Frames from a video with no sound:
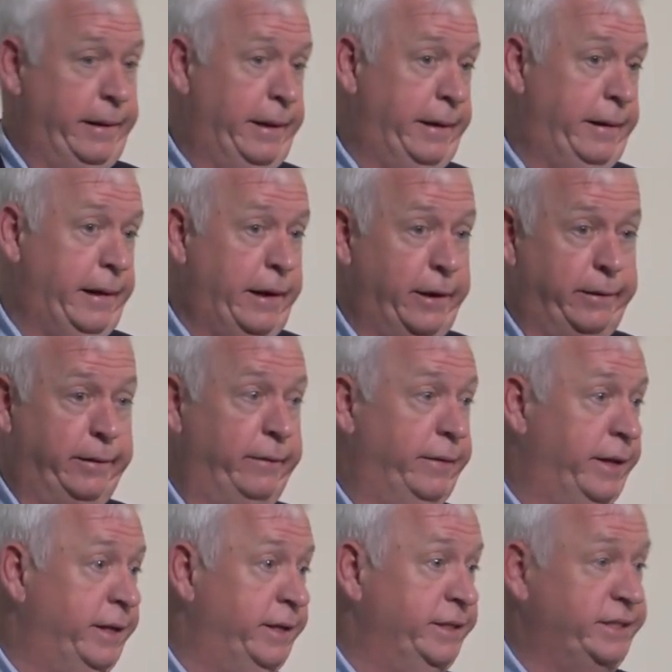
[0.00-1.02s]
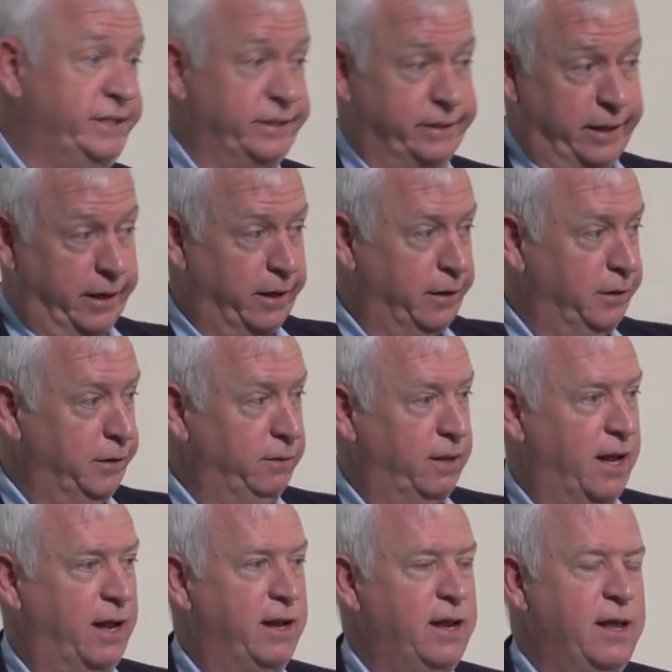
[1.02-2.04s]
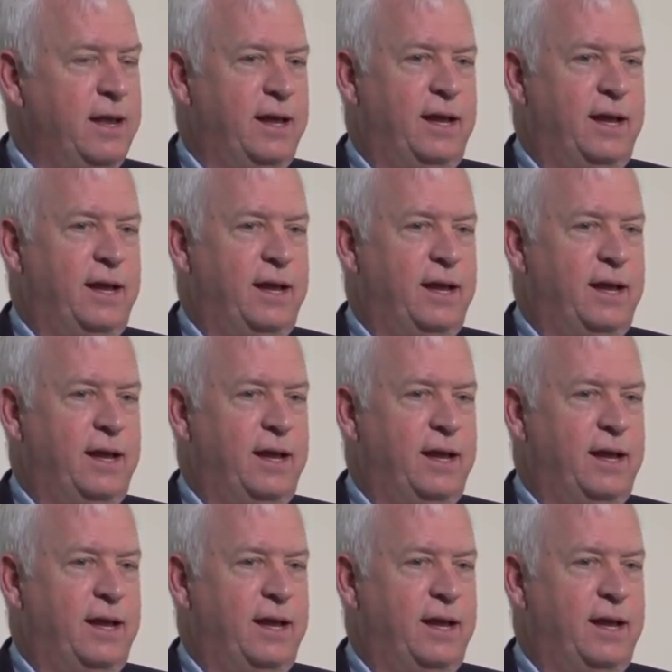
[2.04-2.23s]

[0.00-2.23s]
they ought to do this and they ought to do that.